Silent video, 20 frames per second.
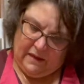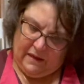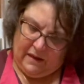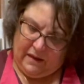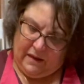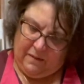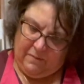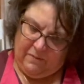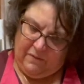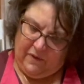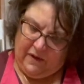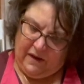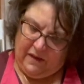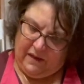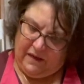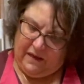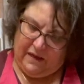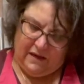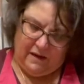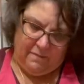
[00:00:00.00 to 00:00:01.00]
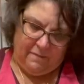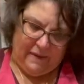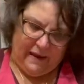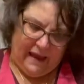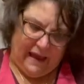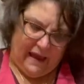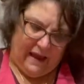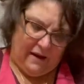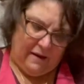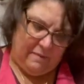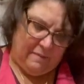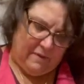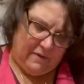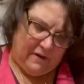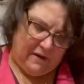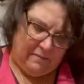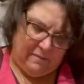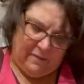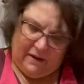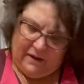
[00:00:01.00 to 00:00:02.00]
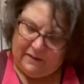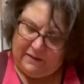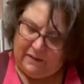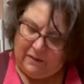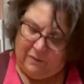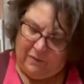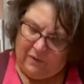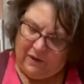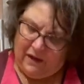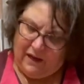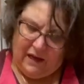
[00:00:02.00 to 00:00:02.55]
I'm really gonna pack mine because I want